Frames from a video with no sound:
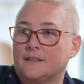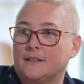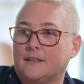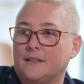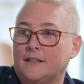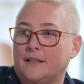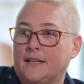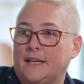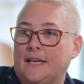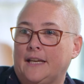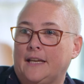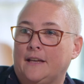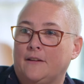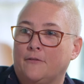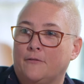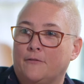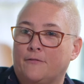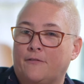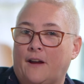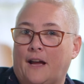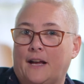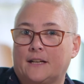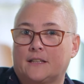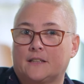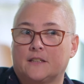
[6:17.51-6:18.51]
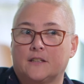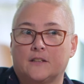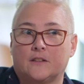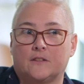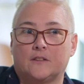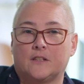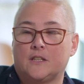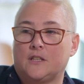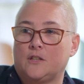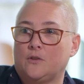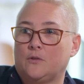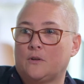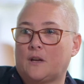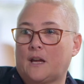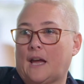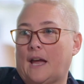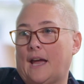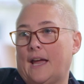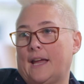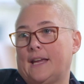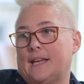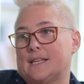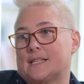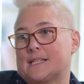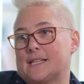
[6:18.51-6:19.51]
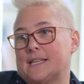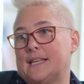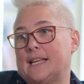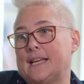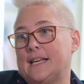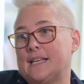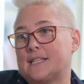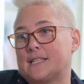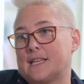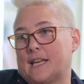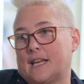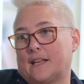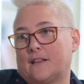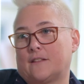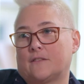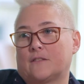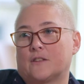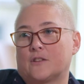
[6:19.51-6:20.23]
the fact that the UK is leading